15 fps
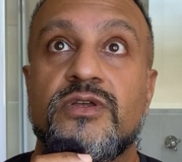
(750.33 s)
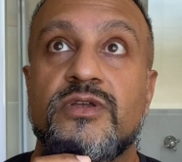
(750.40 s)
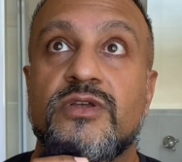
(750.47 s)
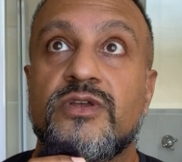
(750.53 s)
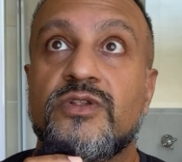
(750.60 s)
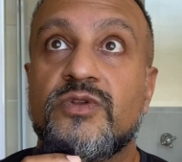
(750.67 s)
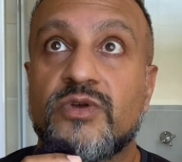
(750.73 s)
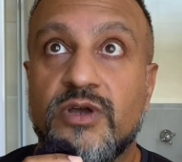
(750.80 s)

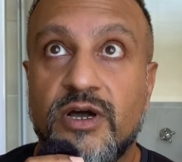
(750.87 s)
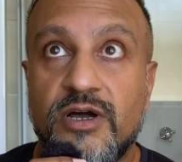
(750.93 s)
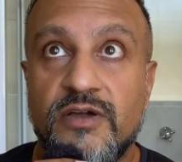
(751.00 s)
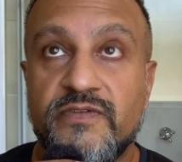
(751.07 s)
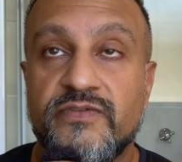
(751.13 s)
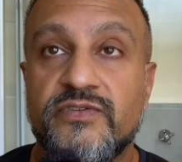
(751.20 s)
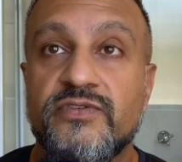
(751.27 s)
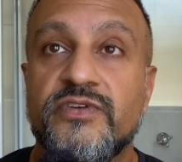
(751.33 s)
look
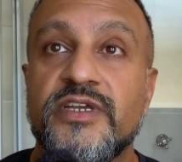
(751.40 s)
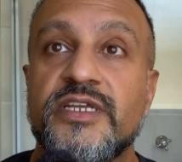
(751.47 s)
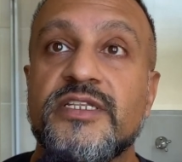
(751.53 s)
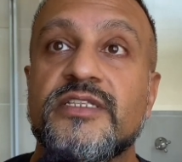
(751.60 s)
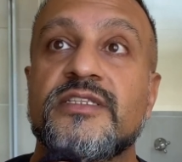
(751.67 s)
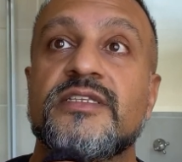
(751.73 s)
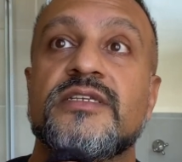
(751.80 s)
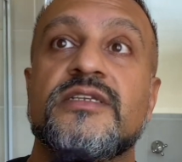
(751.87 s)
after
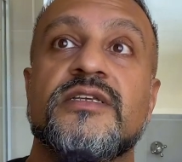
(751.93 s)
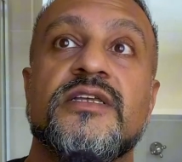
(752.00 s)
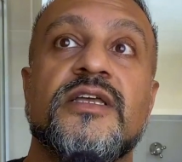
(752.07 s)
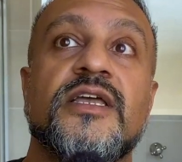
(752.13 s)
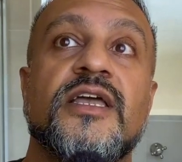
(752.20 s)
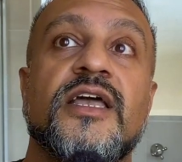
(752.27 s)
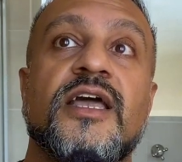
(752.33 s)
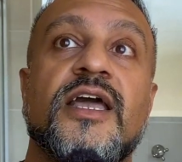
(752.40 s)
it
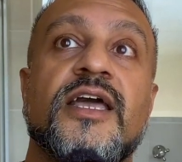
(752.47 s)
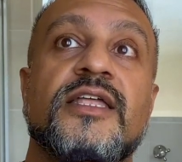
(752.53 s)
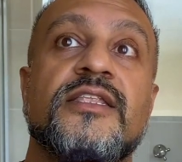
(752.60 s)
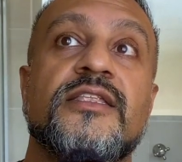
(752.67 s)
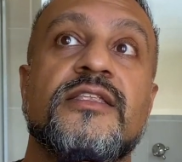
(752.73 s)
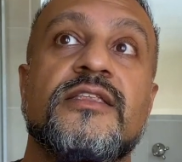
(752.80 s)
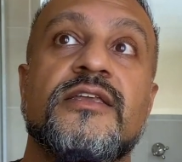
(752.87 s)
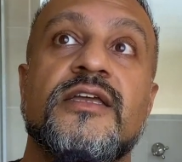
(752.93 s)

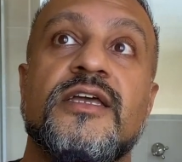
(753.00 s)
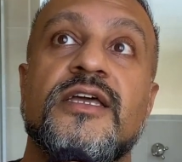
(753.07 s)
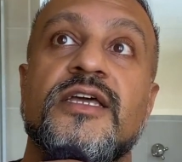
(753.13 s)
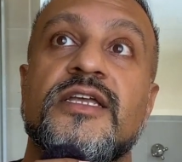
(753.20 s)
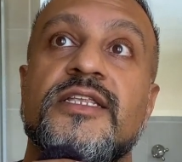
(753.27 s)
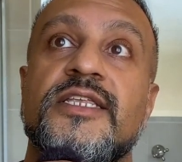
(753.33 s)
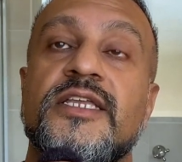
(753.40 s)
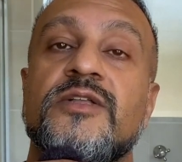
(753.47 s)
and
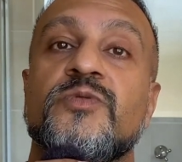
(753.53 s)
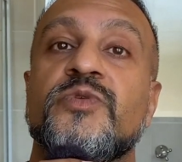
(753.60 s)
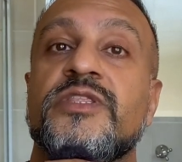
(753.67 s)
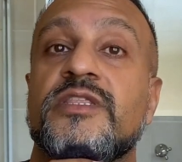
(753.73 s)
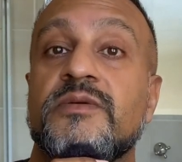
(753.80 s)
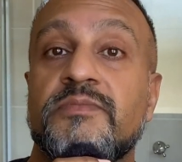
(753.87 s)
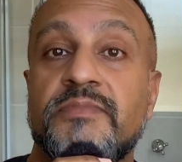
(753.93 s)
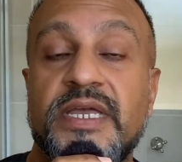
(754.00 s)
deal with
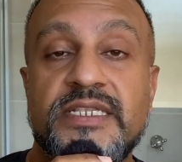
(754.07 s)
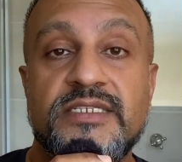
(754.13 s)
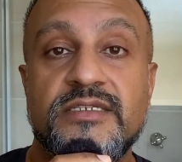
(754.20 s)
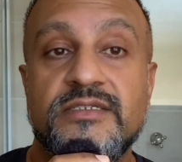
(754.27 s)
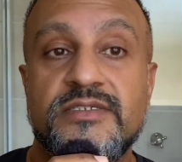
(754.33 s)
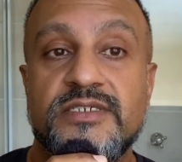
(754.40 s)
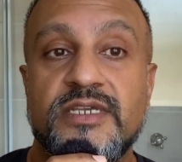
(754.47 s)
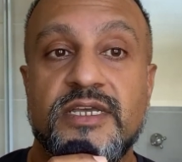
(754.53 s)
the
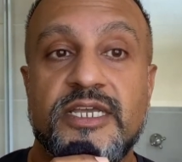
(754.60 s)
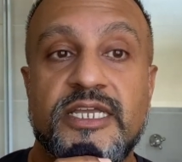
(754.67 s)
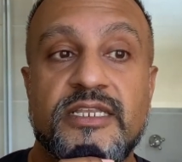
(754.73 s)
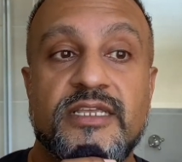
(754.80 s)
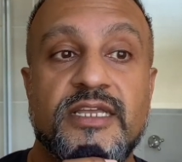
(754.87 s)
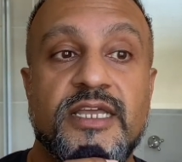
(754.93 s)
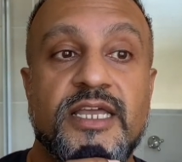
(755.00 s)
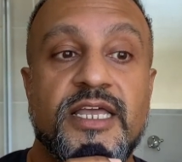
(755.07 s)
mental side
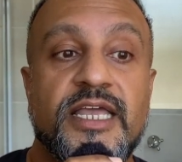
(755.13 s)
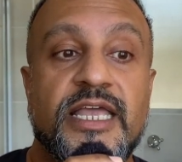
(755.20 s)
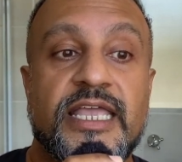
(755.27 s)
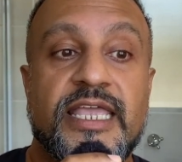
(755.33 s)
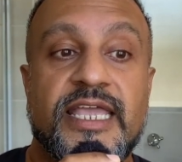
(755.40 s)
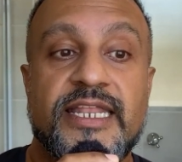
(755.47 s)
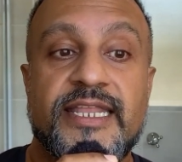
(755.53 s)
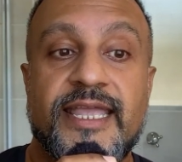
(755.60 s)

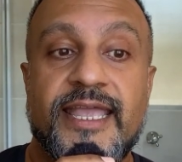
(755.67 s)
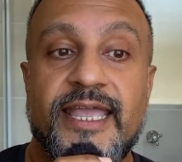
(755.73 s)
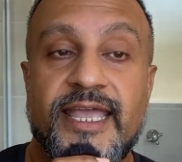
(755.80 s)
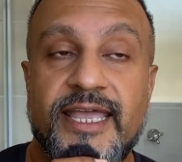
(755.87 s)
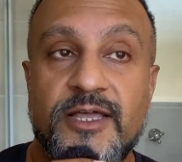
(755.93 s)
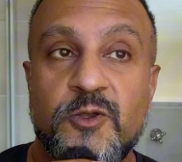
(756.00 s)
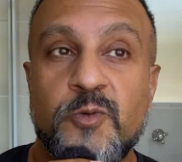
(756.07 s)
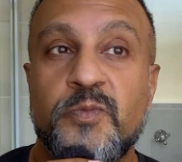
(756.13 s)
can
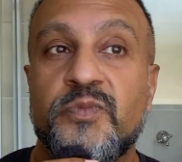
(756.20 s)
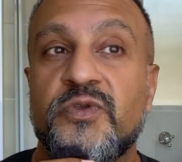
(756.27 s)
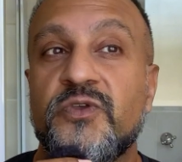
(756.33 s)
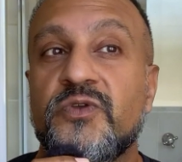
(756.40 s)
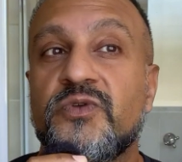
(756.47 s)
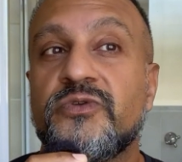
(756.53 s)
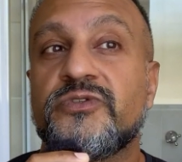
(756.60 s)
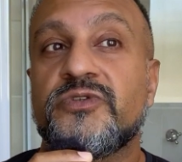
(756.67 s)
help
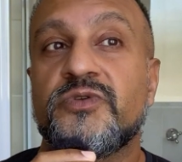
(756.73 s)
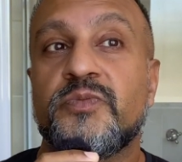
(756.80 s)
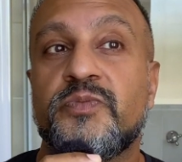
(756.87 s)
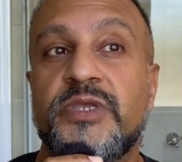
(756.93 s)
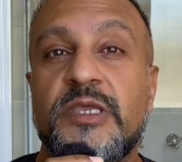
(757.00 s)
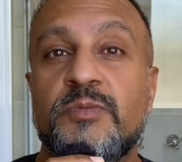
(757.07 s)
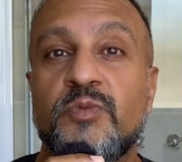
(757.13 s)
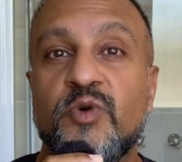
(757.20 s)
you to
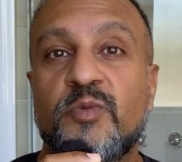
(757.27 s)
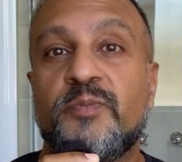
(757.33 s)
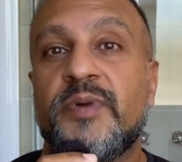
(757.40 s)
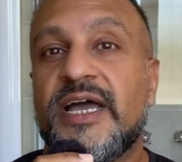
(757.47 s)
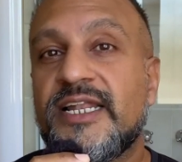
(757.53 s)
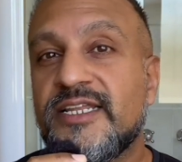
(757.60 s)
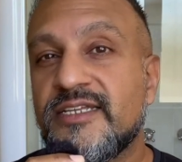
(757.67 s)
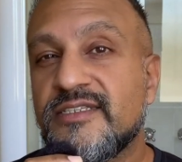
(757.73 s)
be more
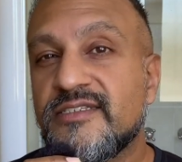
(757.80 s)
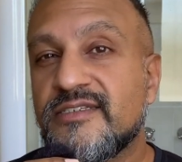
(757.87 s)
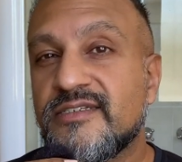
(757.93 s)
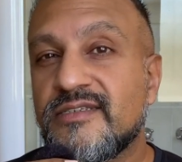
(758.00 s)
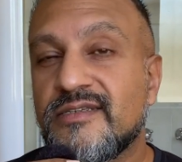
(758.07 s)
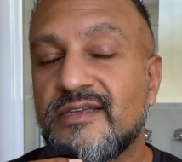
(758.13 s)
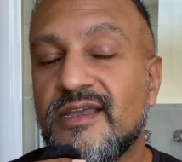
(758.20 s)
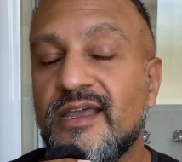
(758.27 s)

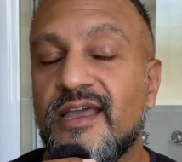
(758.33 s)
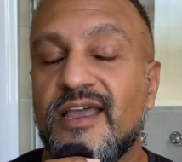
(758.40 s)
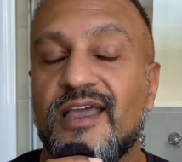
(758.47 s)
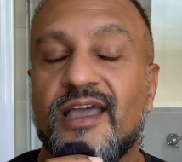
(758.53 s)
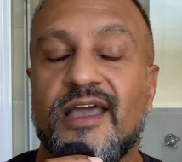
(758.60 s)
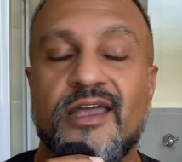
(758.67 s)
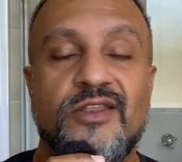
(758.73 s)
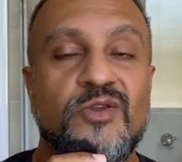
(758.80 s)
balanced
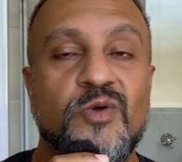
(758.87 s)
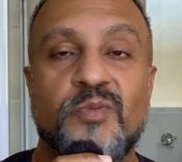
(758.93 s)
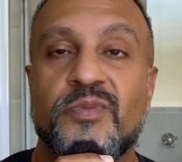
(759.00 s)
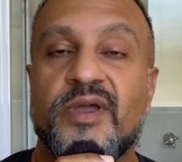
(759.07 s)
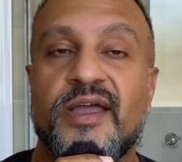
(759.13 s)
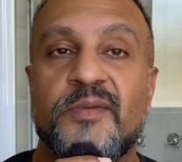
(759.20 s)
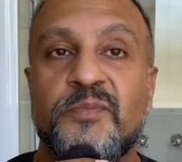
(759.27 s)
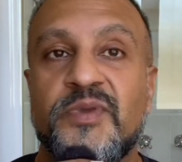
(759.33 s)
and not
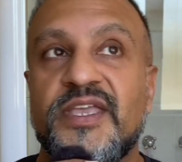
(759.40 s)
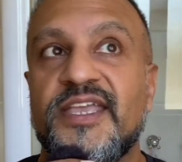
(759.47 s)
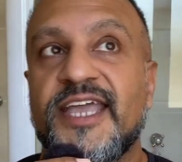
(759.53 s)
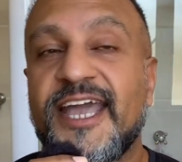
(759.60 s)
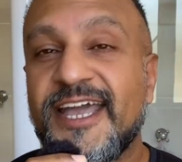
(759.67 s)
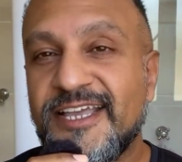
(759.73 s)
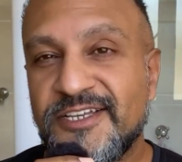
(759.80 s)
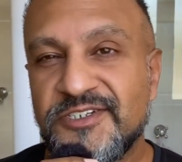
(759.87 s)
be
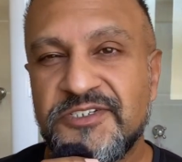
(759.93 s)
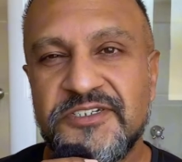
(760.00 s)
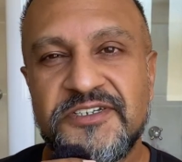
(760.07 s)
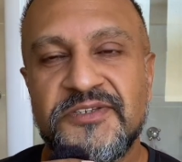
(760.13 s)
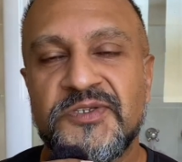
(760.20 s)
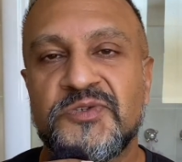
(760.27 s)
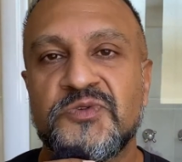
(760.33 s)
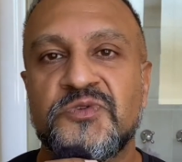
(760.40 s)

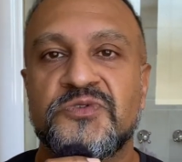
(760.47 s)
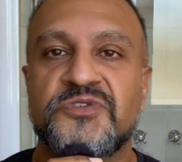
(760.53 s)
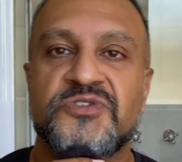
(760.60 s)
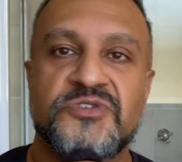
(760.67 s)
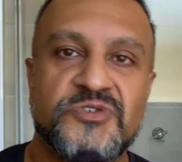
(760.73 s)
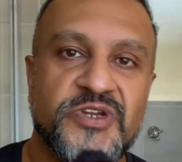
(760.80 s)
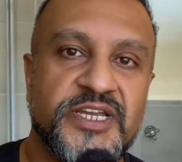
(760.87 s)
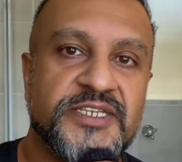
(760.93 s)
anxious or
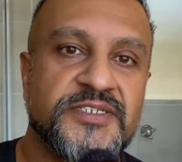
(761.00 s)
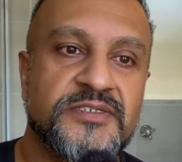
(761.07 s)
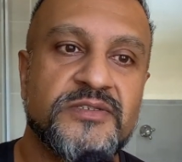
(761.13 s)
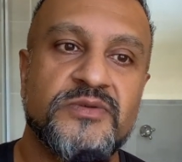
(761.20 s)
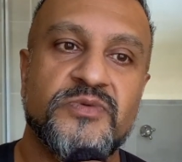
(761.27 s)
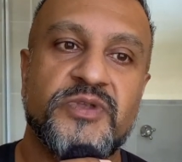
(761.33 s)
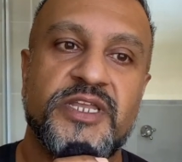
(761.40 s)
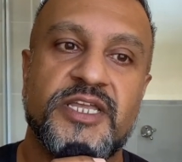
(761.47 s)

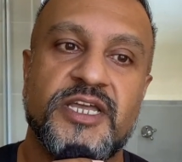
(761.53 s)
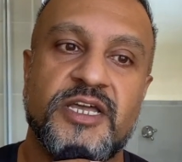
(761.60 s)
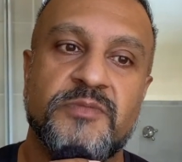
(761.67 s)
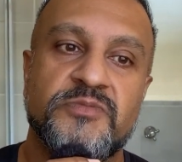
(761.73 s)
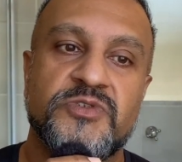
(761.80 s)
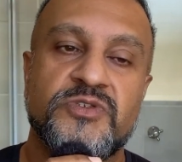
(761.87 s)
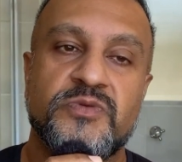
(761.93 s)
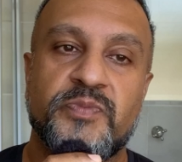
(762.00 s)
stressed when it
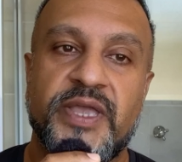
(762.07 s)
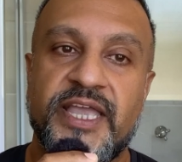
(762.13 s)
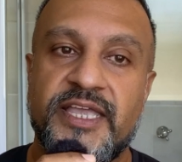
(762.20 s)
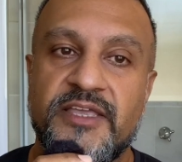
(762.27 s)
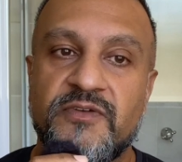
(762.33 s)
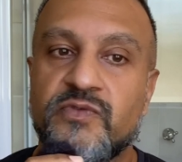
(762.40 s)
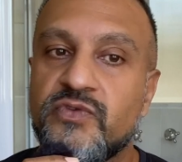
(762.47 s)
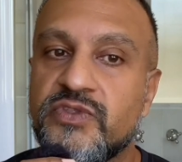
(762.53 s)
comes to
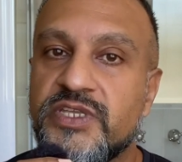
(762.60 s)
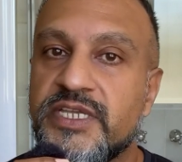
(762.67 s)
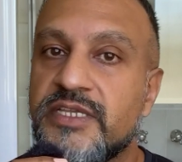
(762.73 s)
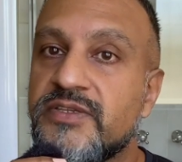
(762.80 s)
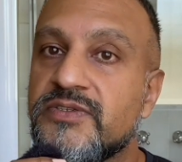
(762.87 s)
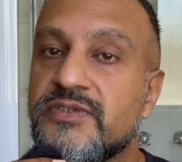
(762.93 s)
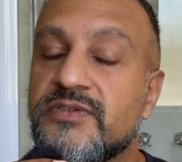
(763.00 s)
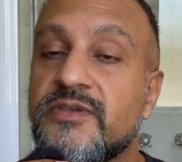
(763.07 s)
paying for
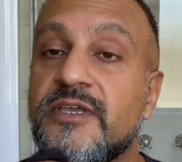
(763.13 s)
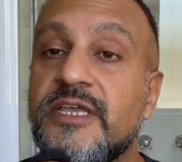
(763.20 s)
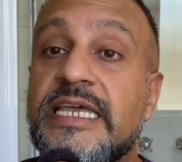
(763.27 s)
things.